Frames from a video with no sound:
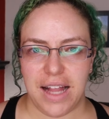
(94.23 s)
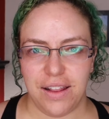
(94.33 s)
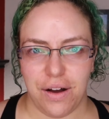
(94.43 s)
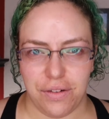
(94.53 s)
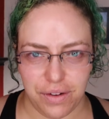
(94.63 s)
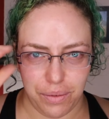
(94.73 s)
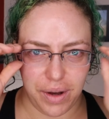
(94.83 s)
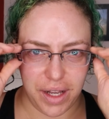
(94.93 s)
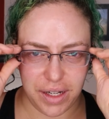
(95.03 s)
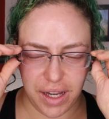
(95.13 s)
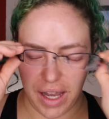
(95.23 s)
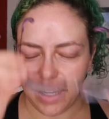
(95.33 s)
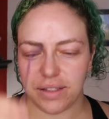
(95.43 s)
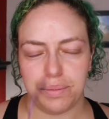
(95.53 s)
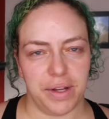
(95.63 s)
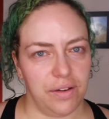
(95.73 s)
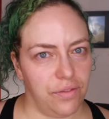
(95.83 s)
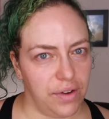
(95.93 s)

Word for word: Hello, everyone. It has been a